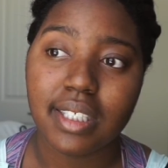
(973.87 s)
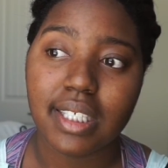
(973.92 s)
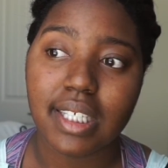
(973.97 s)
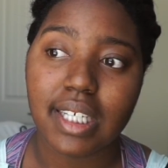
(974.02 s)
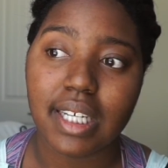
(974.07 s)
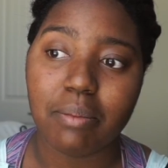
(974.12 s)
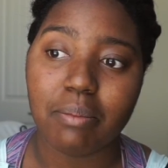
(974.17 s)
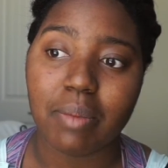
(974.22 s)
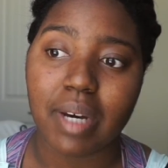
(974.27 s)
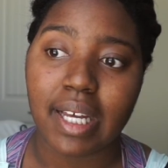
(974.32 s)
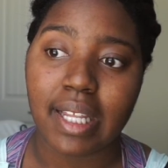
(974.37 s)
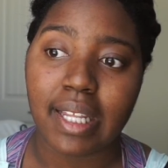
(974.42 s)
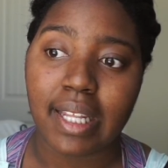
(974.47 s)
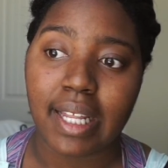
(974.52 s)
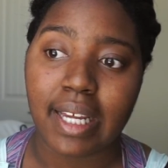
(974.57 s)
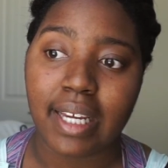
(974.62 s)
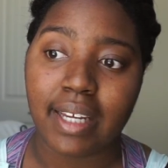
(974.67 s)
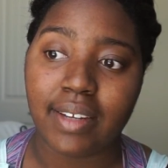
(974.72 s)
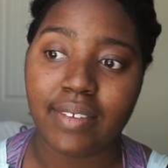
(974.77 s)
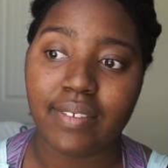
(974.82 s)
in my
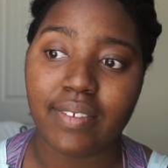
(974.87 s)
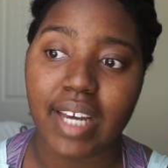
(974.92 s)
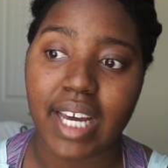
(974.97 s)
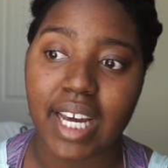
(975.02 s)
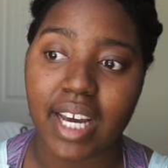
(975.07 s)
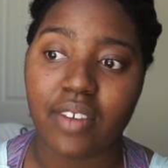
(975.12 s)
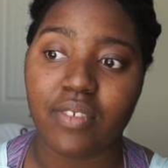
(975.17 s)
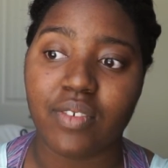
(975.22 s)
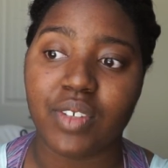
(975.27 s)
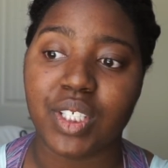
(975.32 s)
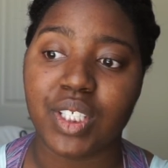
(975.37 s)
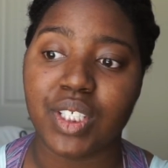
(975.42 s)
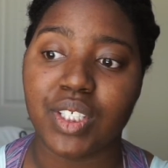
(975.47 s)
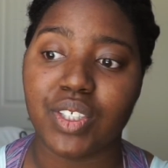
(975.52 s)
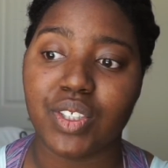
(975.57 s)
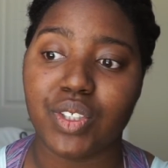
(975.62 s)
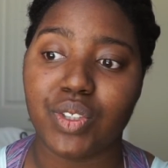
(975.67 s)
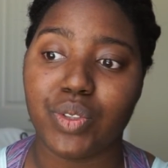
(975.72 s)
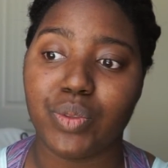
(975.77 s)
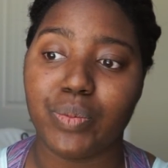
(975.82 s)
life ever
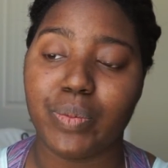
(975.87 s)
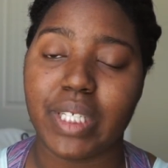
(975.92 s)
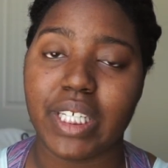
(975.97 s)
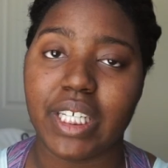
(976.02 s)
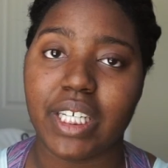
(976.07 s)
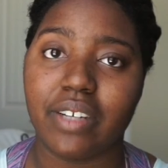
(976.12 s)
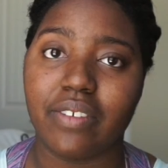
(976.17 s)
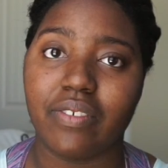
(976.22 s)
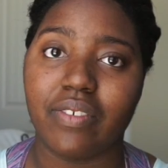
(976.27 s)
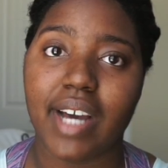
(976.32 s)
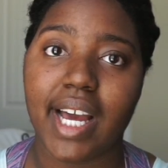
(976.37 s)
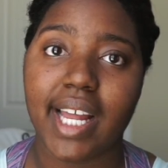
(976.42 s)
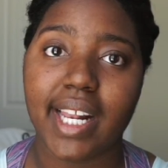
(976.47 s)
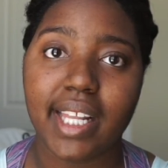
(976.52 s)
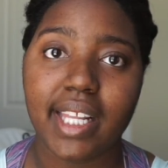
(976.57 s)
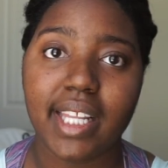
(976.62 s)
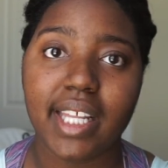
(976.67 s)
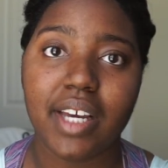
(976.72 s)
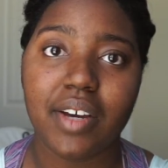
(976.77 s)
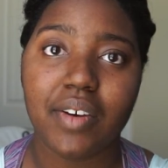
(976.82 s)
to being
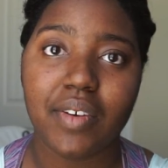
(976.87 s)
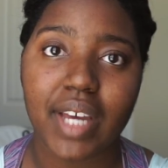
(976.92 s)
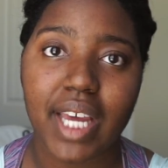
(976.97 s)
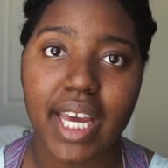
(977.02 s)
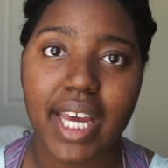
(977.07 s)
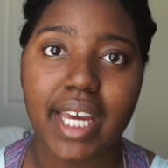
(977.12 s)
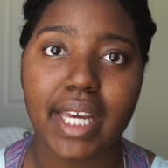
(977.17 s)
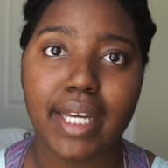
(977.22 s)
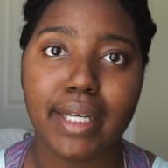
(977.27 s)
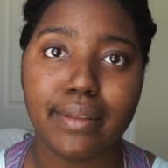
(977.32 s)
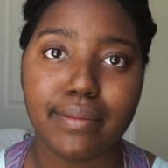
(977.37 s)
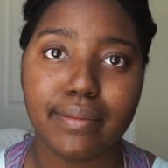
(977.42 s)
finally okay